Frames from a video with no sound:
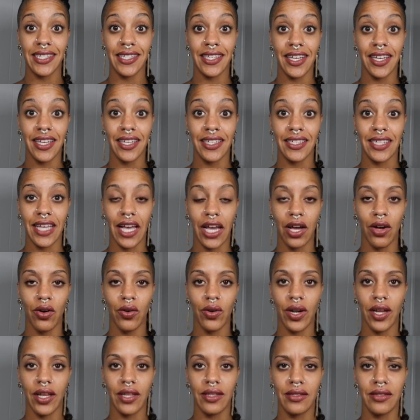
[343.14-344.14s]
things
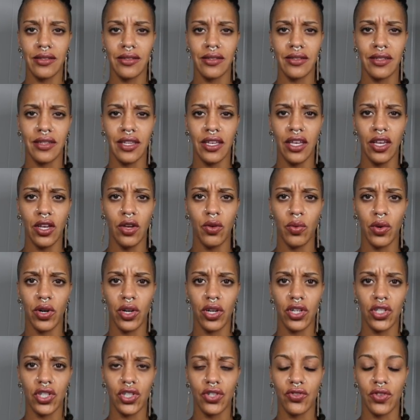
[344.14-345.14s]
out and see where
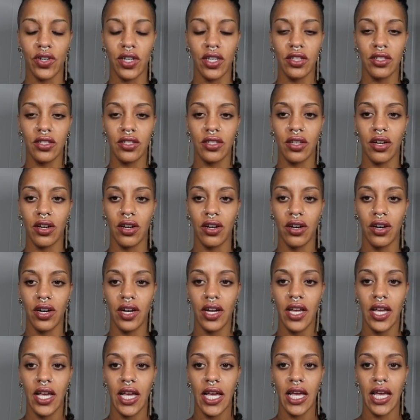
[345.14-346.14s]
your strengths are
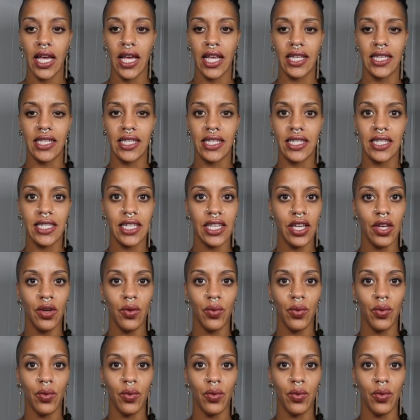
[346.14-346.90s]
and see